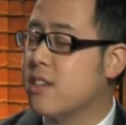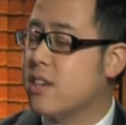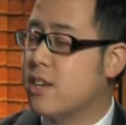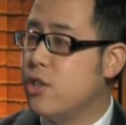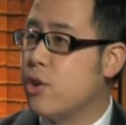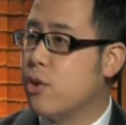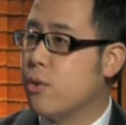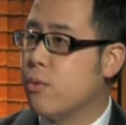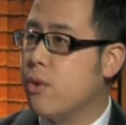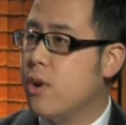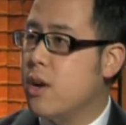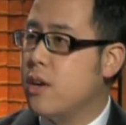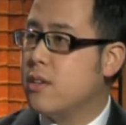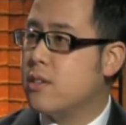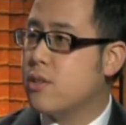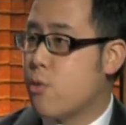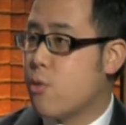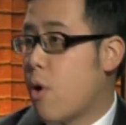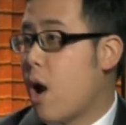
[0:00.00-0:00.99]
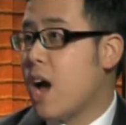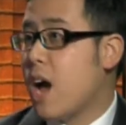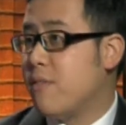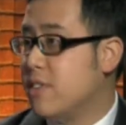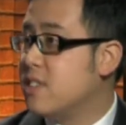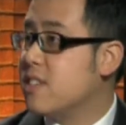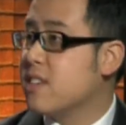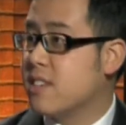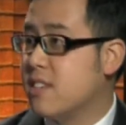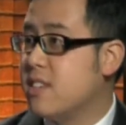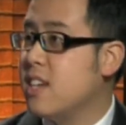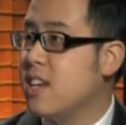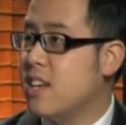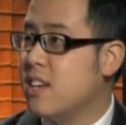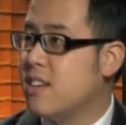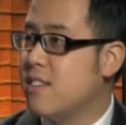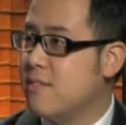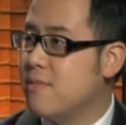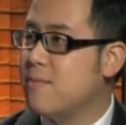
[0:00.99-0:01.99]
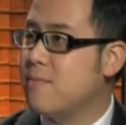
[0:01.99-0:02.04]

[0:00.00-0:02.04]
you know, thrive and succeed.